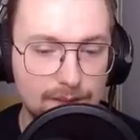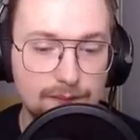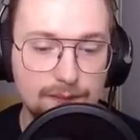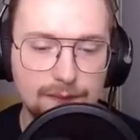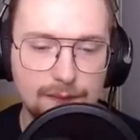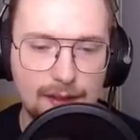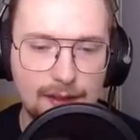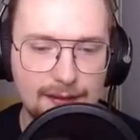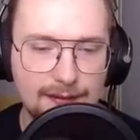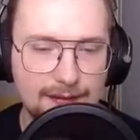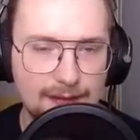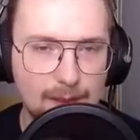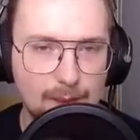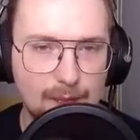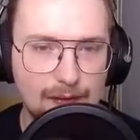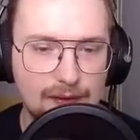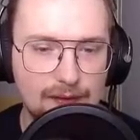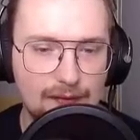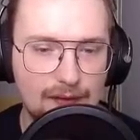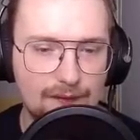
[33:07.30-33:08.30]
Nice, epic
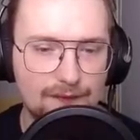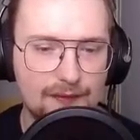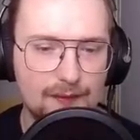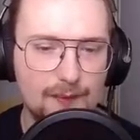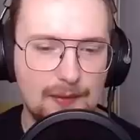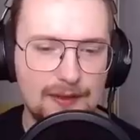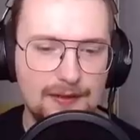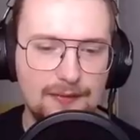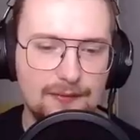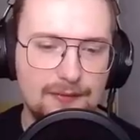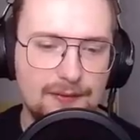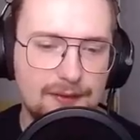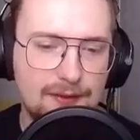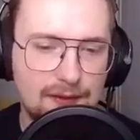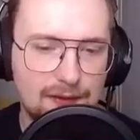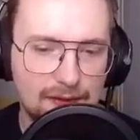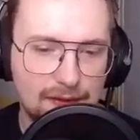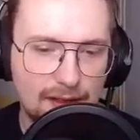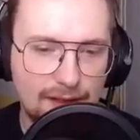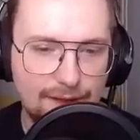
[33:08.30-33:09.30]
crafting metals, gotta
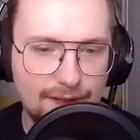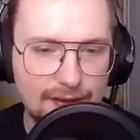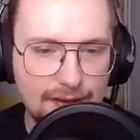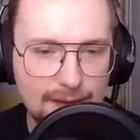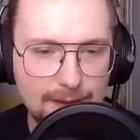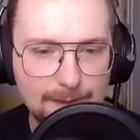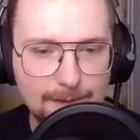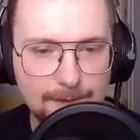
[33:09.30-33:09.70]
love it.